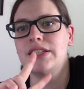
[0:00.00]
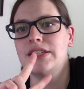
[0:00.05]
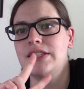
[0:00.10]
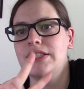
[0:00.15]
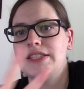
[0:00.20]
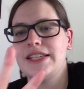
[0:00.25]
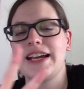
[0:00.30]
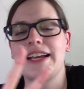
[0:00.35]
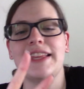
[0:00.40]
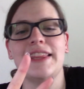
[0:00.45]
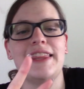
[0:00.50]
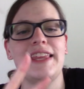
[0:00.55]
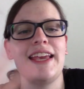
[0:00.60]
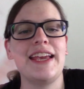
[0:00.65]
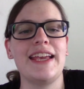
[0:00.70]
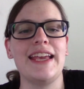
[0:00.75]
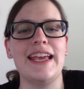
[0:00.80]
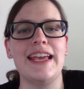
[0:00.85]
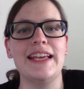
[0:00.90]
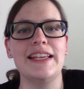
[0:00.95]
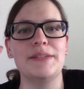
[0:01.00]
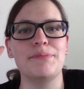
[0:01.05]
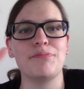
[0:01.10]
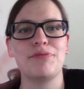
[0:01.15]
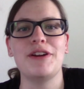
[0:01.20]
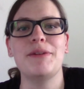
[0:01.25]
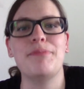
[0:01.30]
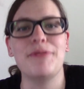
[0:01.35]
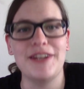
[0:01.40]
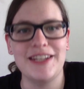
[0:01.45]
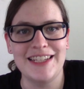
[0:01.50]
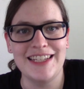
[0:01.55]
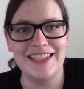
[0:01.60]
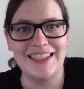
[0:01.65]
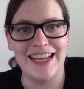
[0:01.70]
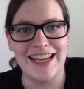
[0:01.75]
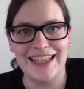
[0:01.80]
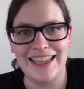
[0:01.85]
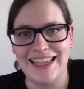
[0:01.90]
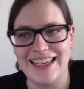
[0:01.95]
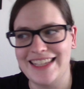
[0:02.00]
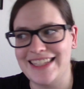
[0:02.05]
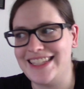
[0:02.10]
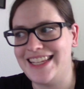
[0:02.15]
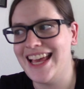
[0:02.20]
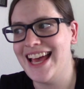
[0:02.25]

second thing is pre-printed dailies.